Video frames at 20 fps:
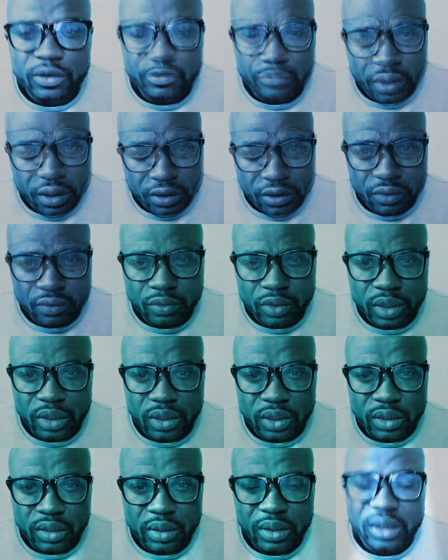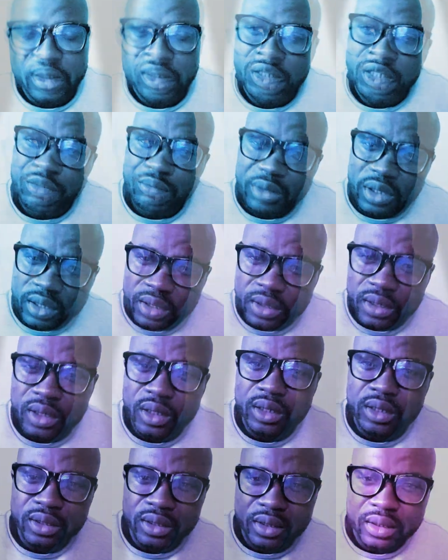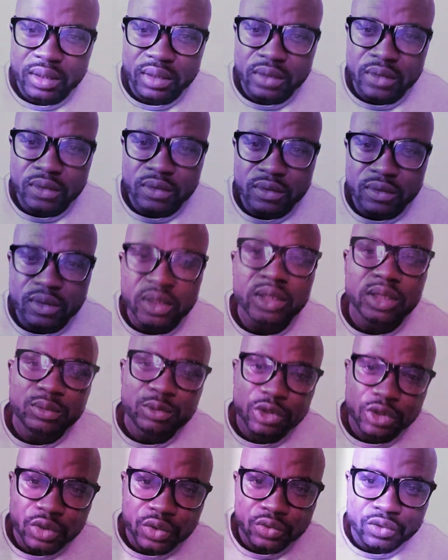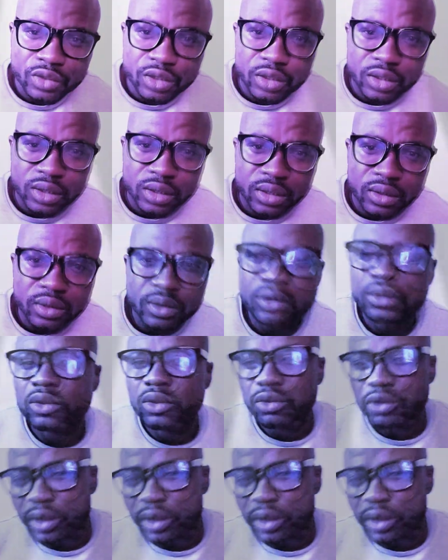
fuck you want, and that man say, listen, that's what you want, go